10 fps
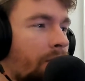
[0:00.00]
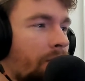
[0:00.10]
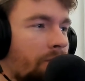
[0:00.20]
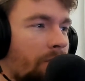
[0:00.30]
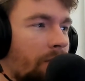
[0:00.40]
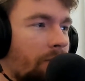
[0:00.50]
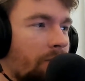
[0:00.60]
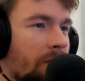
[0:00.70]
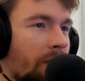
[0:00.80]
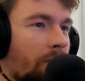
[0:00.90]
so you can
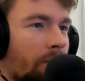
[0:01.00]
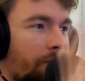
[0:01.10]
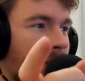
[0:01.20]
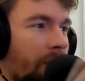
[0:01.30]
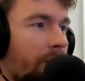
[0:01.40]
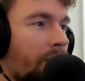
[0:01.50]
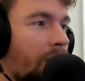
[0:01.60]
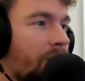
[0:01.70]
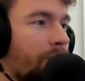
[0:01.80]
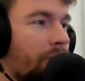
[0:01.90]
use like all the like
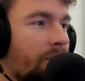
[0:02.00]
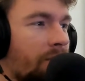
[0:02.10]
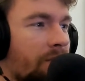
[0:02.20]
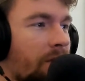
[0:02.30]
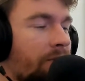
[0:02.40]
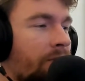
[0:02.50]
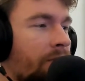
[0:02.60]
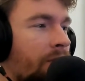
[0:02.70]
nice imports and stuff,